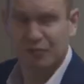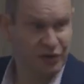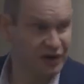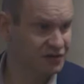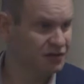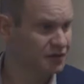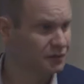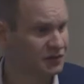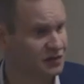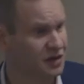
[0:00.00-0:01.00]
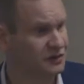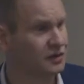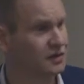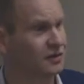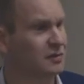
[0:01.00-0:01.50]
compression, and we started to
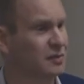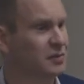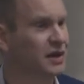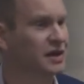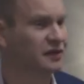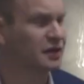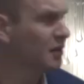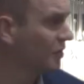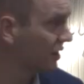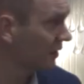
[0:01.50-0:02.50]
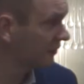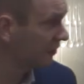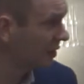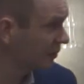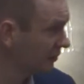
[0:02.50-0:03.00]
look at some of the players in the market at the
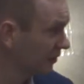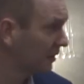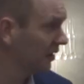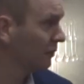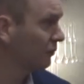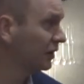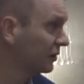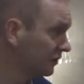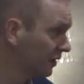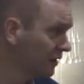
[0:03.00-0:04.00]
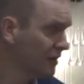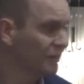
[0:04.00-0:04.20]
time who were doing it. We looked at